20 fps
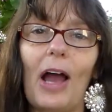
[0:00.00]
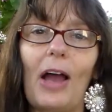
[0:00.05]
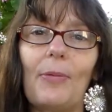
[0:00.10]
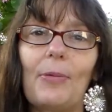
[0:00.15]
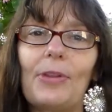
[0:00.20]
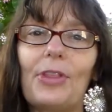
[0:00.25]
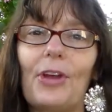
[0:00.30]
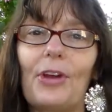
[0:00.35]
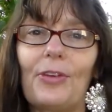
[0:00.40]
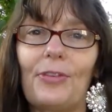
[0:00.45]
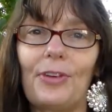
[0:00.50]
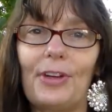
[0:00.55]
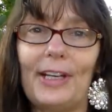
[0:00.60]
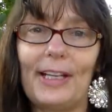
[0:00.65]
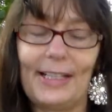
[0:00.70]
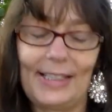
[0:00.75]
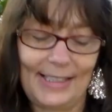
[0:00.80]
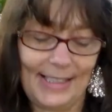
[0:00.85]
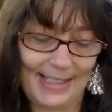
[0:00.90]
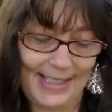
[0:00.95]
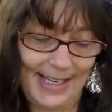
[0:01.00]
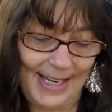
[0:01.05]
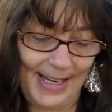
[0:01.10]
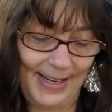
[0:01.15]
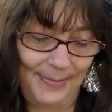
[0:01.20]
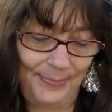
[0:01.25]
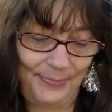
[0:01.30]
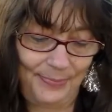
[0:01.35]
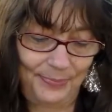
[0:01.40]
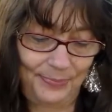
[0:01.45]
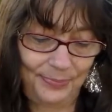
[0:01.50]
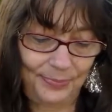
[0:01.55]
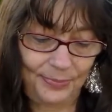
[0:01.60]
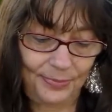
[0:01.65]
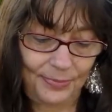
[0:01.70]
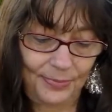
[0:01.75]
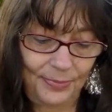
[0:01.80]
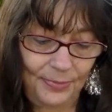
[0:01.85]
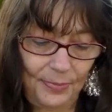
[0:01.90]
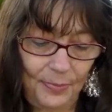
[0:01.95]
guide with our reading today.
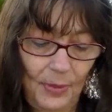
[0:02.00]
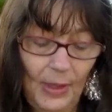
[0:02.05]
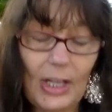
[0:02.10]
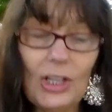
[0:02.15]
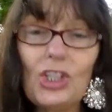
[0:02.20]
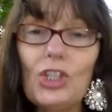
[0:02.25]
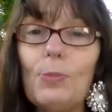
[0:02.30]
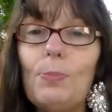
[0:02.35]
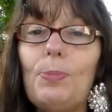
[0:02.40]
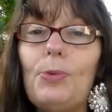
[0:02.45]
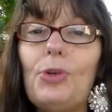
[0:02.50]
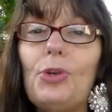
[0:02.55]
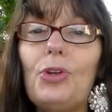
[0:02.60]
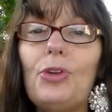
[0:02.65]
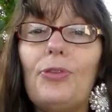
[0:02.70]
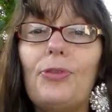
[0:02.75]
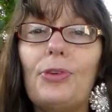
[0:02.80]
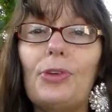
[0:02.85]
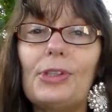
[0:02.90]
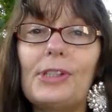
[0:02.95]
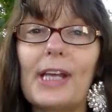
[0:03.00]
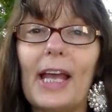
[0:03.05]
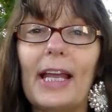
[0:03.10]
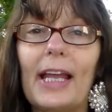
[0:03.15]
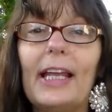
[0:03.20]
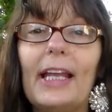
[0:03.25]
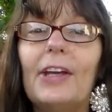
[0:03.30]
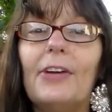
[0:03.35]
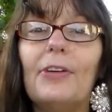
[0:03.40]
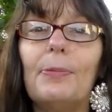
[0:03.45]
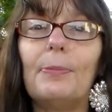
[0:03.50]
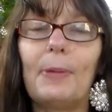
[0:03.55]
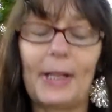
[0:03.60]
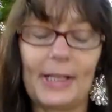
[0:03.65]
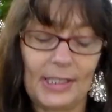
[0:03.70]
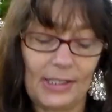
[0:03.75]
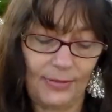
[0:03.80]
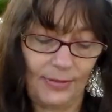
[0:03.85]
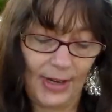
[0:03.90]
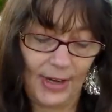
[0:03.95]
It's a beautiful day here in
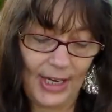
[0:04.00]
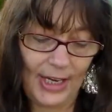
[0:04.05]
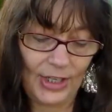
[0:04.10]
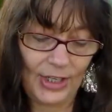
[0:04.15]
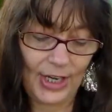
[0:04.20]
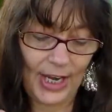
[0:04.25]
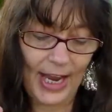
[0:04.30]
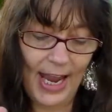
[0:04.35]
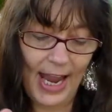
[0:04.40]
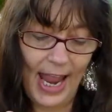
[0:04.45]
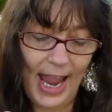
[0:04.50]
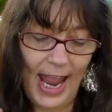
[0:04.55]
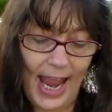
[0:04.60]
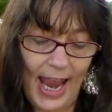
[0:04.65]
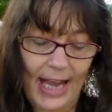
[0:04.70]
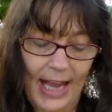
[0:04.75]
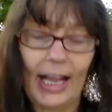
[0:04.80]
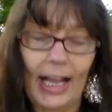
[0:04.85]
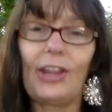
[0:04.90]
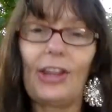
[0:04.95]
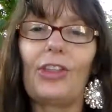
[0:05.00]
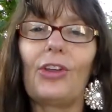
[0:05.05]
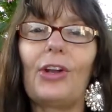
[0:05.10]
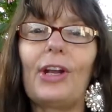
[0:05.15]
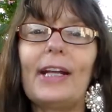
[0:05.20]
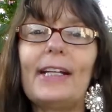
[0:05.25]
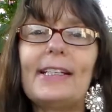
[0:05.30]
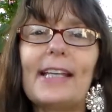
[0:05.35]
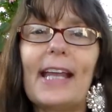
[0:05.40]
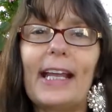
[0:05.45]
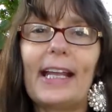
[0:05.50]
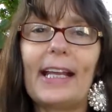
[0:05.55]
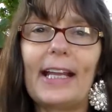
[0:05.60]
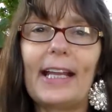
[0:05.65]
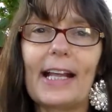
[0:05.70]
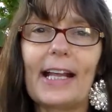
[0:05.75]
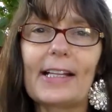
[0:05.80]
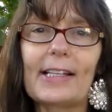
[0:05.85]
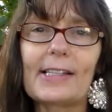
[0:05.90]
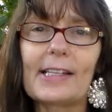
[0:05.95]
Pennsylvania and I thought I'd take it
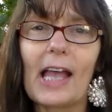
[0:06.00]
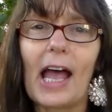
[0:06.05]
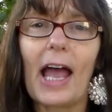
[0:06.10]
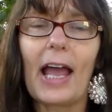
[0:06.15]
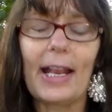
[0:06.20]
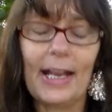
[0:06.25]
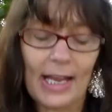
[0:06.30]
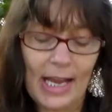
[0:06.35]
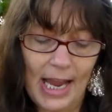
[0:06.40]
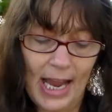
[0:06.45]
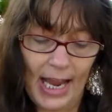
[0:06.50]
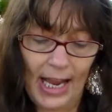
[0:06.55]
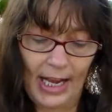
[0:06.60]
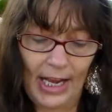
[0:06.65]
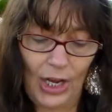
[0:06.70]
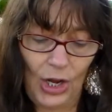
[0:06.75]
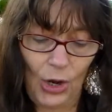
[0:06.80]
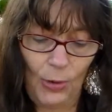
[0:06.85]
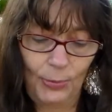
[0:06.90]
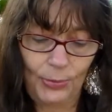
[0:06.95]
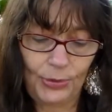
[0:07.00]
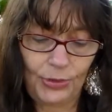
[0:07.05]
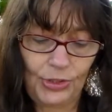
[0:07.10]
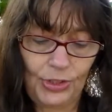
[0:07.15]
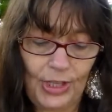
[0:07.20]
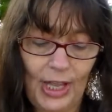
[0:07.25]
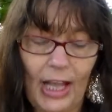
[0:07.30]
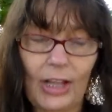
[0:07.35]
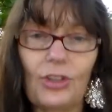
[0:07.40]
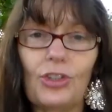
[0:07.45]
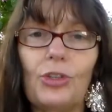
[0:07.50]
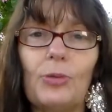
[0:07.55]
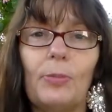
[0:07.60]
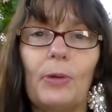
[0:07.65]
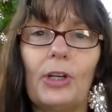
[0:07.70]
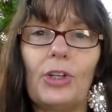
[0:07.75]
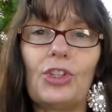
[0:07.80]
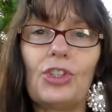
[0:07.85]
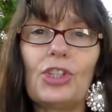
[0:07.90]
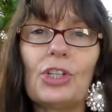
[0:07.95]
outside and I hope there's not too
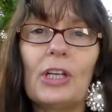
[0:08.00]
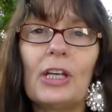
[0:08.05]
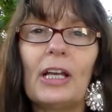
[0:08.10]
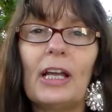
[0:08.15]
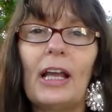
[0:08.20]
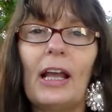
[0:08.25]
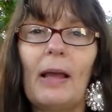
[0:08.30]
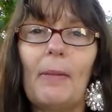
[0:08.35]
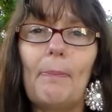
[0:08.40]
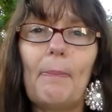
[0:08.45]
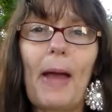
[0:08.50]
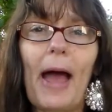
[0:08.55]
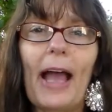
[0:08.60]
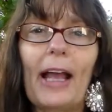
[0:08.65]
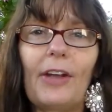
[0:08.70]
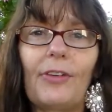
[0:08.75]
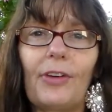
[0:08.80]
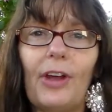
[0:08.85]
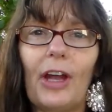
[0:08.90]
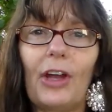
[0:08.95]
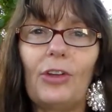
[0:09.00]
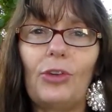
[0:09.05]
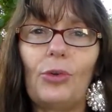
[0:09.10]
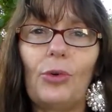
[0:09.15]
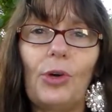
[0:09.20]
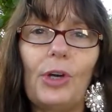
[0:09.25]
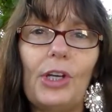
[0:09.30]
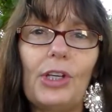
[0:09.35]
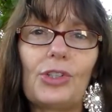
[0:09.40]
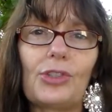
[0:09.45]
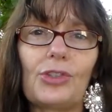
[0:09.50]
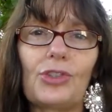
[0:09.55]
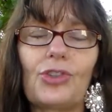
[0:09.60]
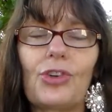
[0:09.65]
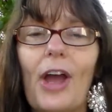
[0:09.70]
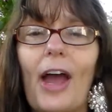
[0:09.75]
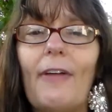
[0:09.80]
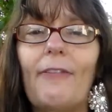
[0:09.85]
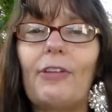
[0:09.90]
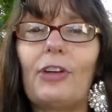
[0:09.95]
much background noise or
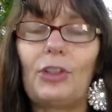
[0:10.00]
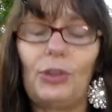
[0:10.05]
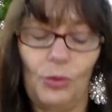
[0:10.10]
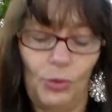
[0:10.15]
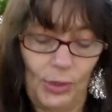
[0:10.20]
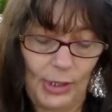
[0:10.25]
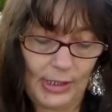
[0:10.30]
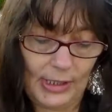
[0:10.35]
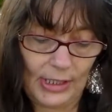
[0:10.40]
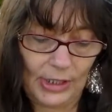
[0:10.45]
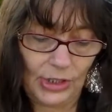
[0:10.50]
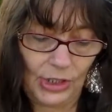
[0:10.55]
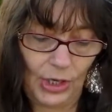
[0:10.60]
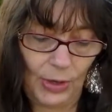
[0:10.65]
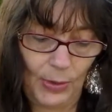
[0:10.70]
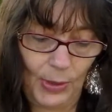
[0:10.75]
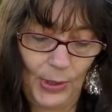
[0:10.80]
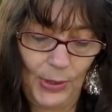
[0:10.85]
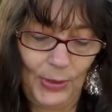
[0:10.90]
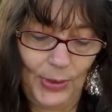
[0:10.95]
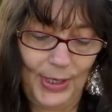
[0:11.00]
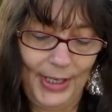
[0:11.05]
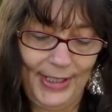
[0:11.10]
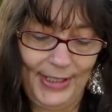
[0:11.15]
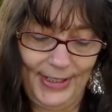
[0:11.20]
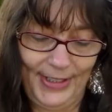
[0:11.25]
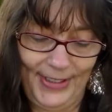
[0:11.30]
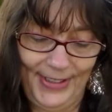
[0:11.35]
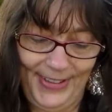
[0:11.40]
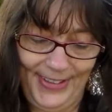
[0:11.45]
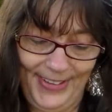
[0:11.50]
traffic noise that's going on here.